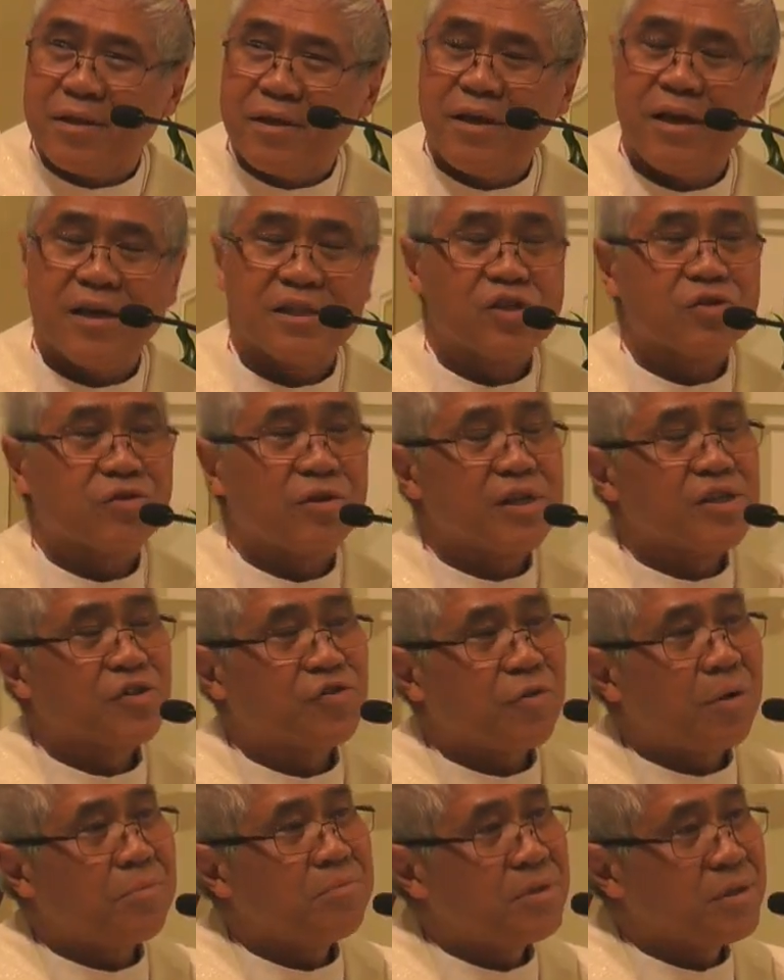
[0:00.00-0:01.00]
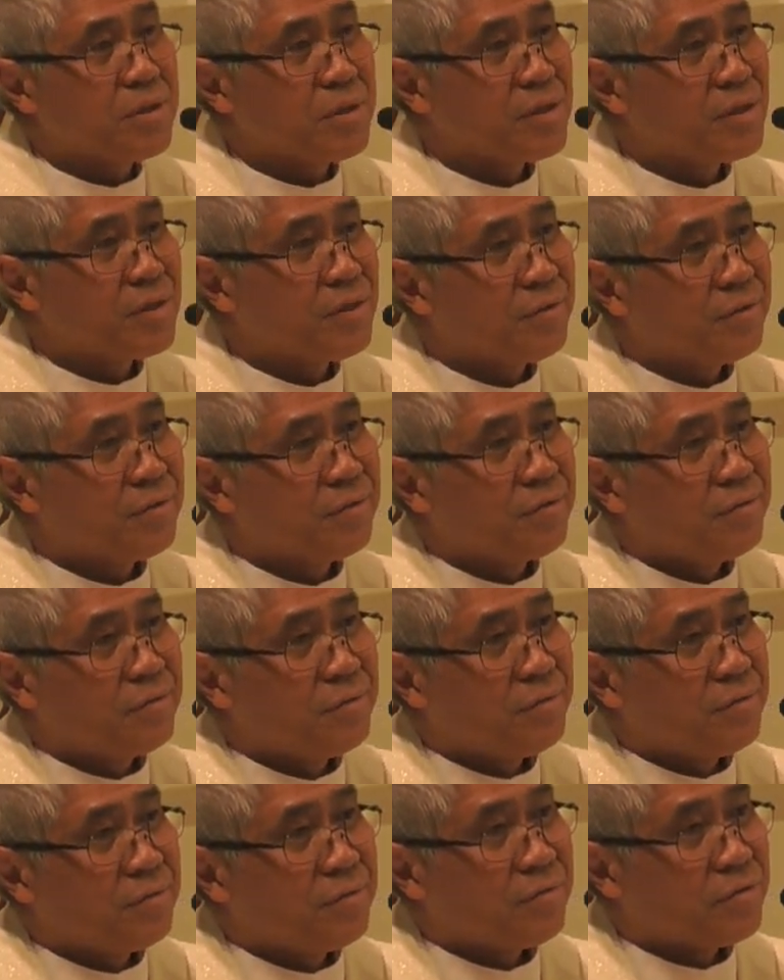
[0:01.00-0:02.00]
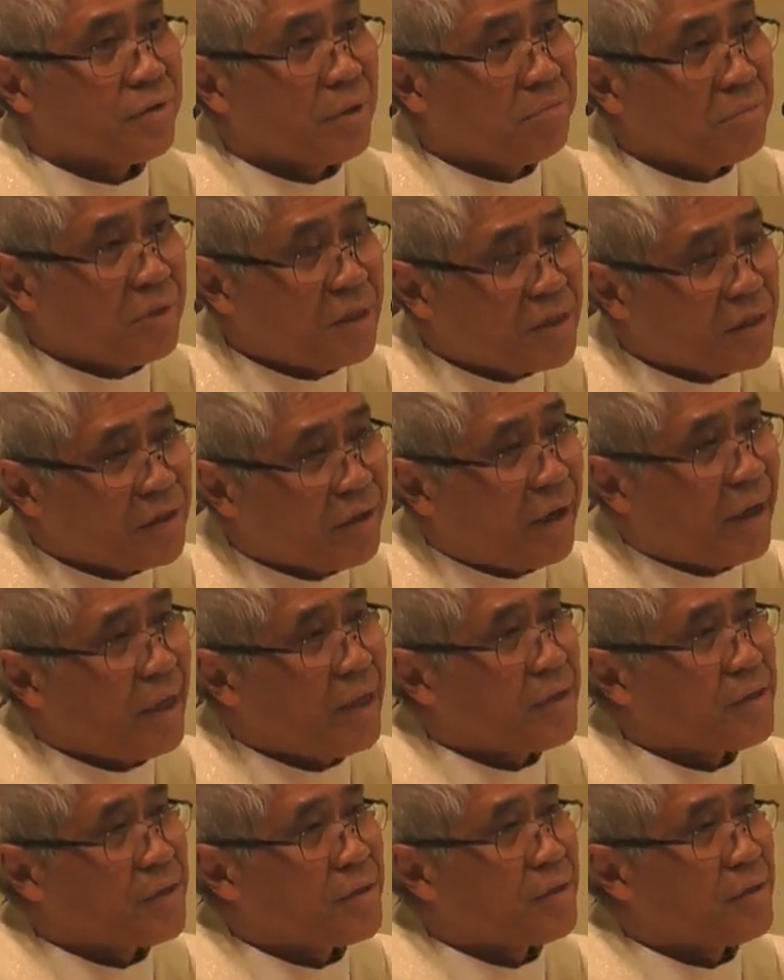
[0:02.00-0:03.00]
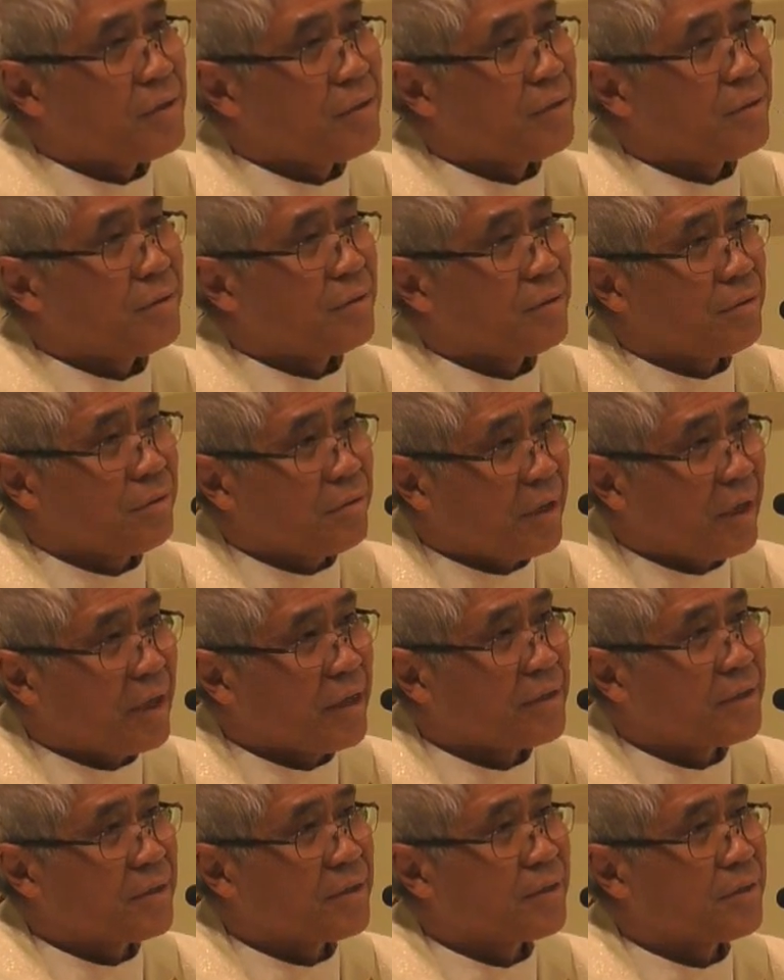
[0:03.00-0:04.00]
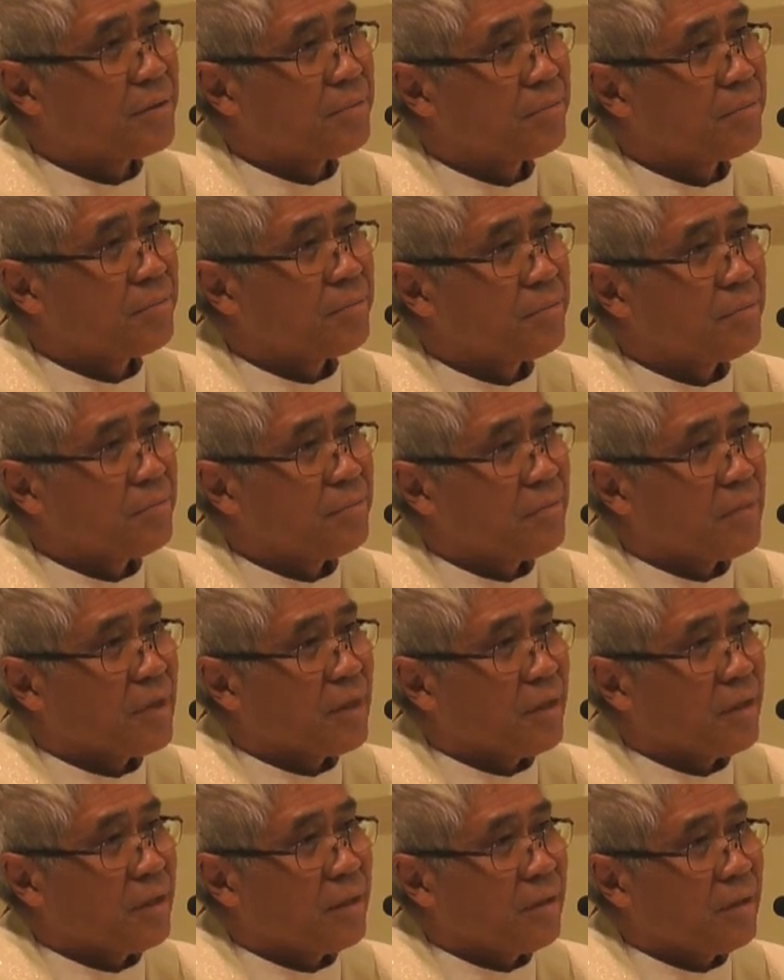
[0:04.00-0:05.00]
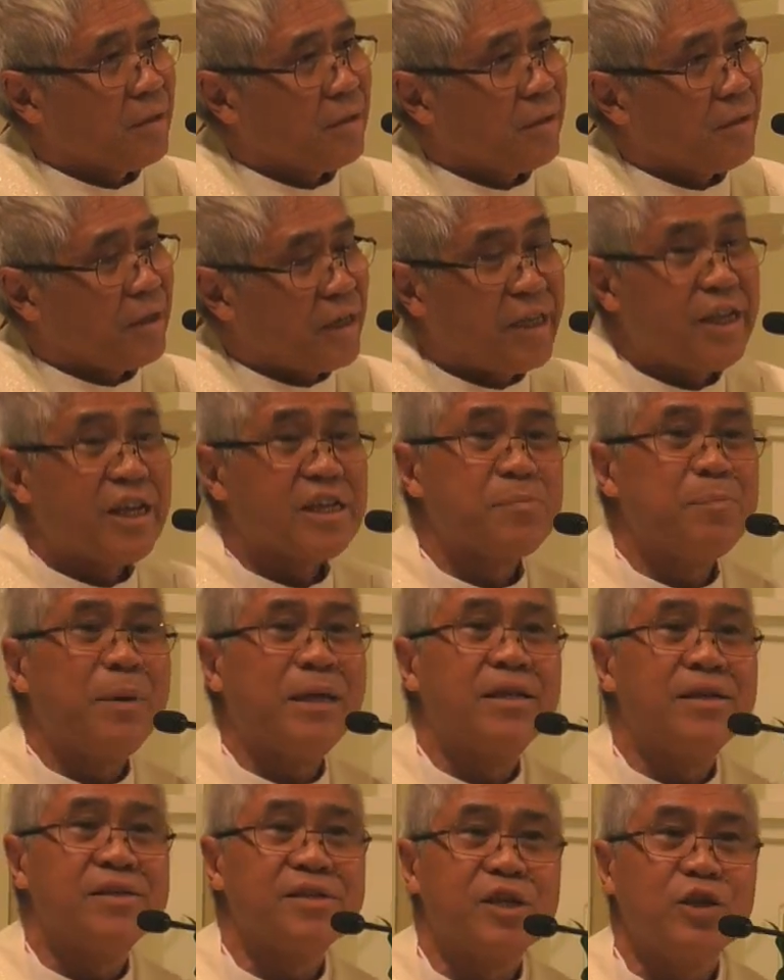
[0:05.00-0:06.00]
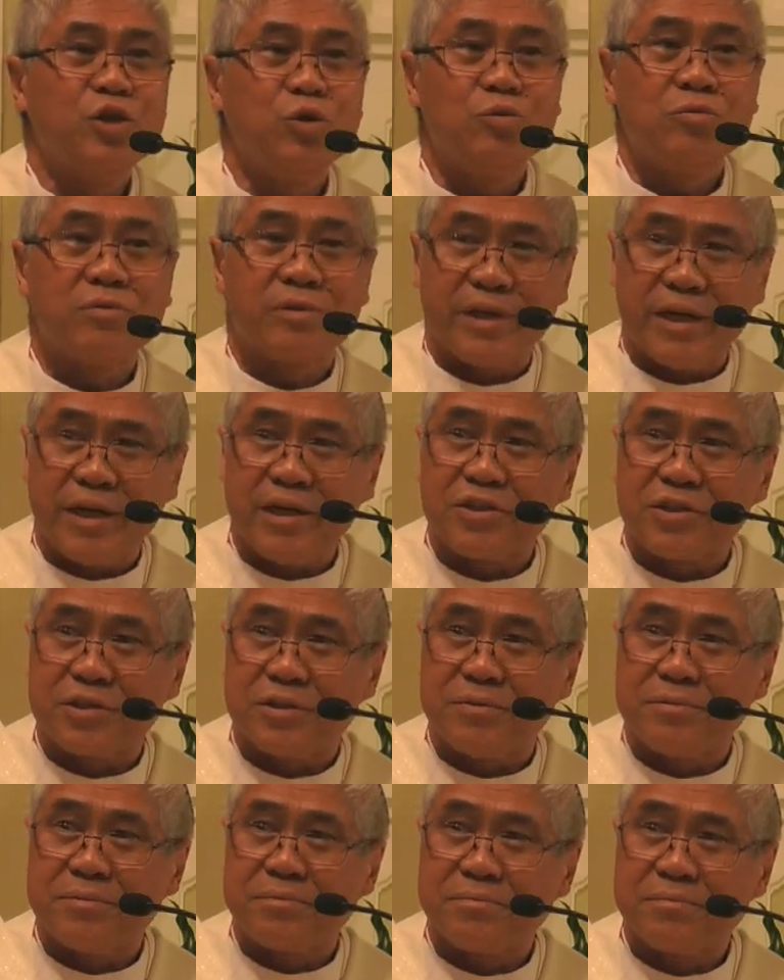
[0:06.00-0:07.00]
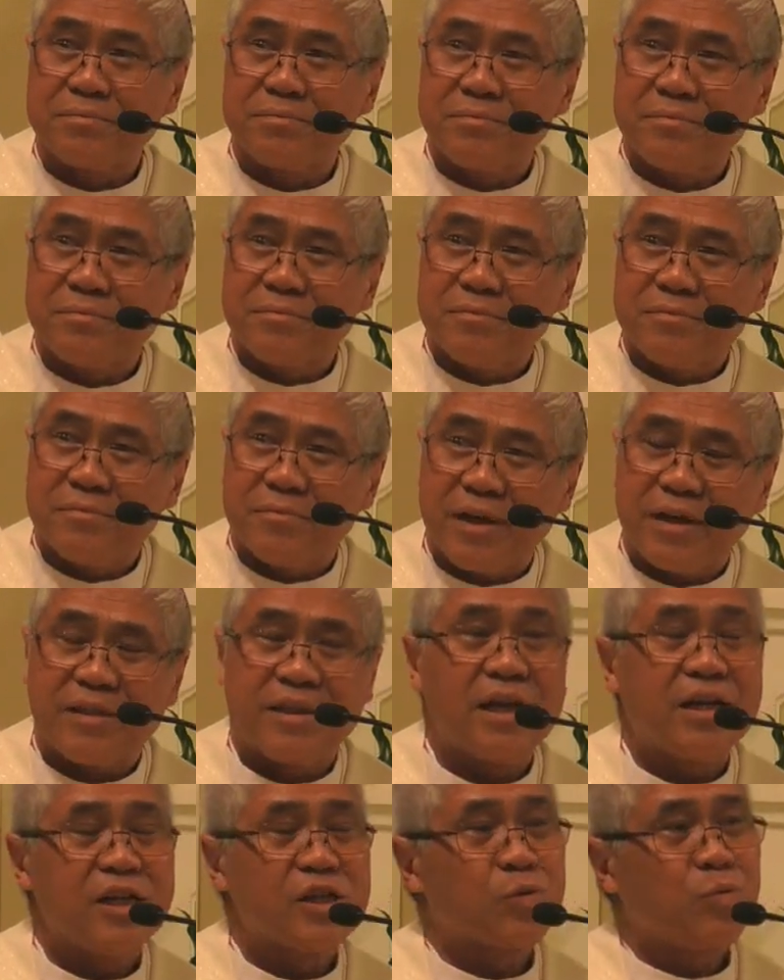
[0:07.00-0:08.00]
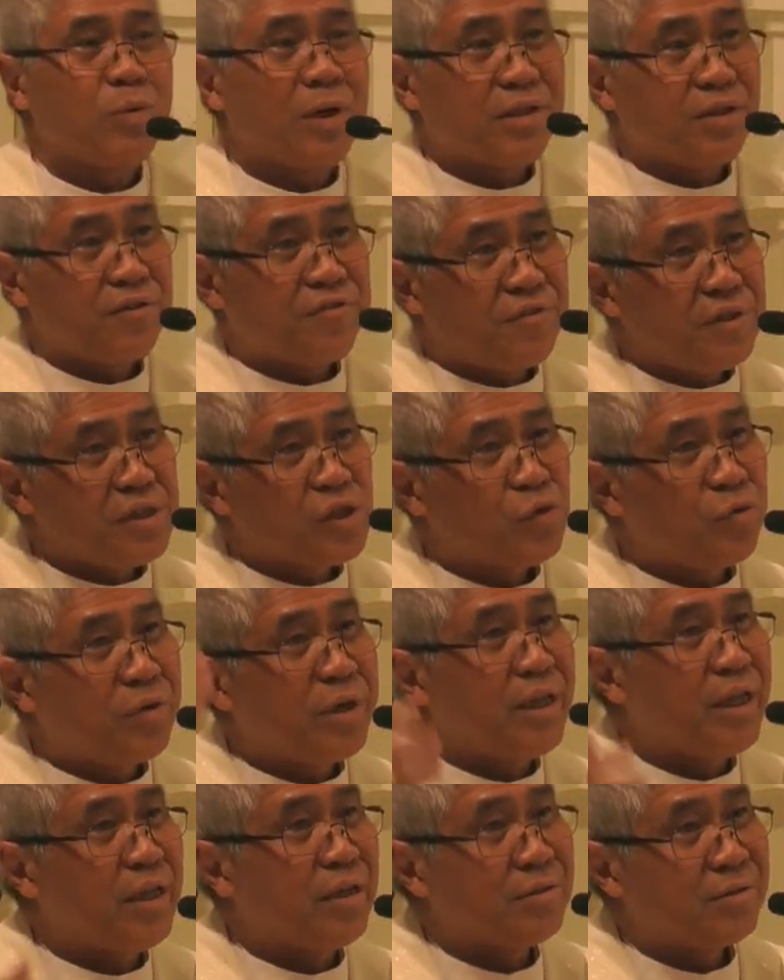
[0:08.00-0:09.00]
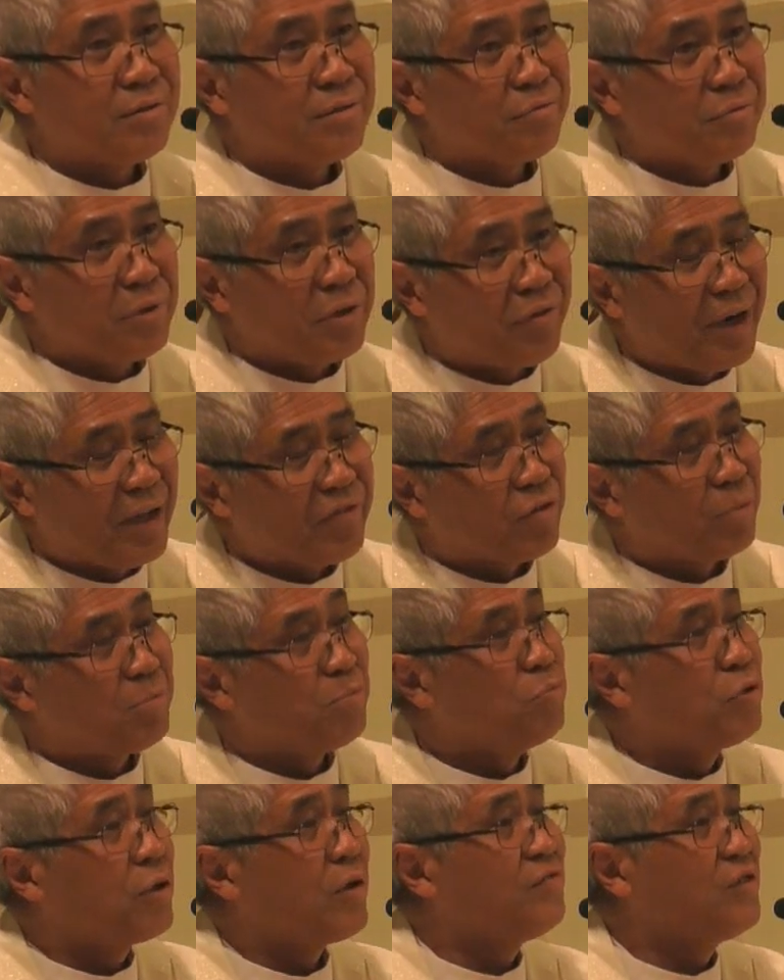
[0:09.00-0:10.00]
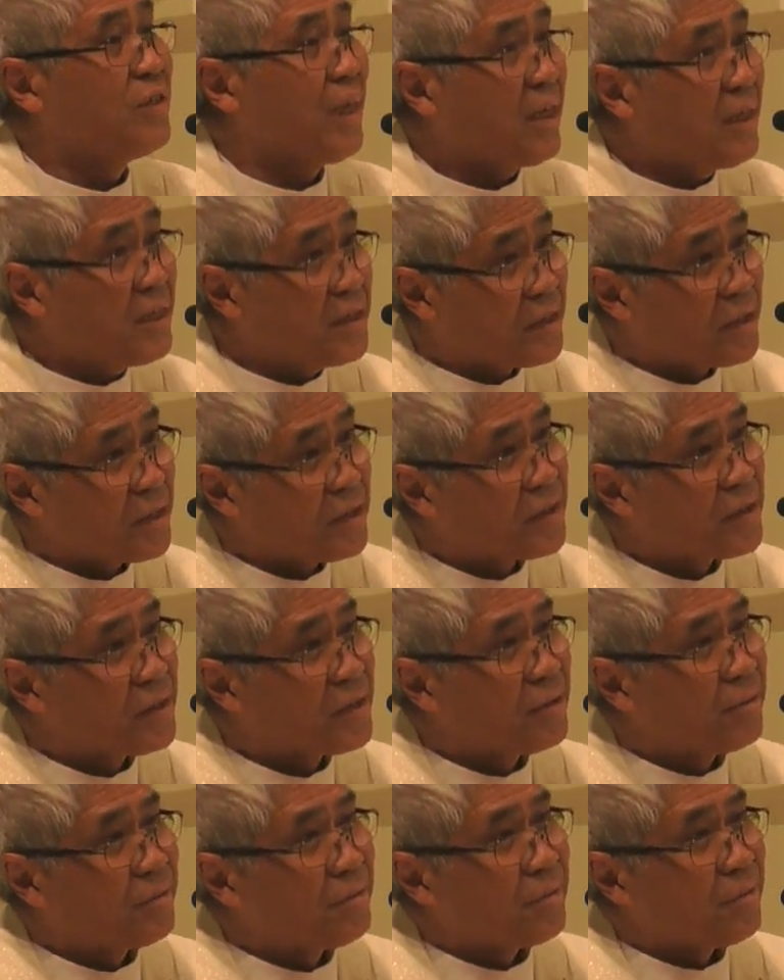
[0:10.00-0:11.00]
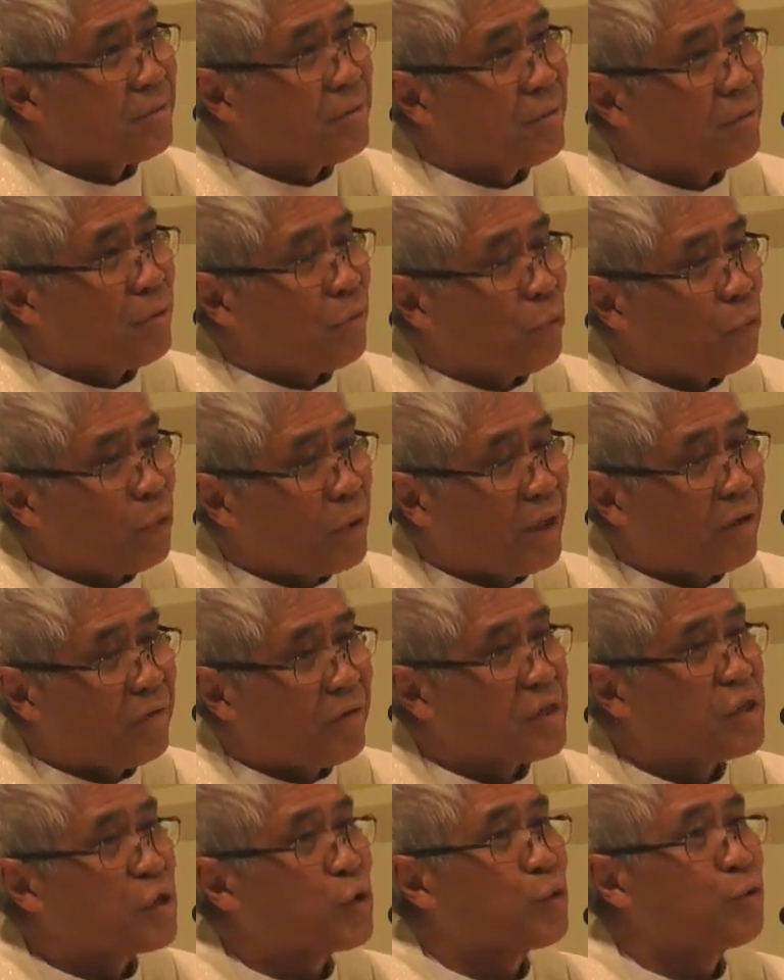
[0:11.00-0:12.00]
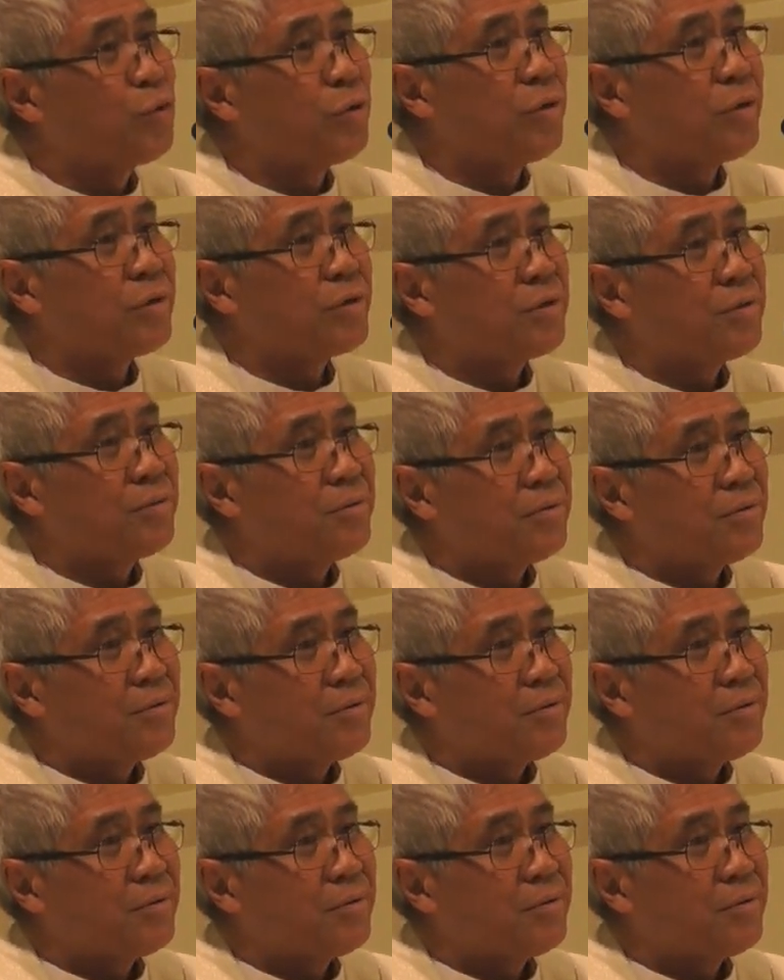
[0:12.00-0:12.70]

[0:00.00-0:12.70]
He has transformed us from disgrace to grace. And he has made us a new creation. And that is what the first reading we read from the book of Genesis, we are restored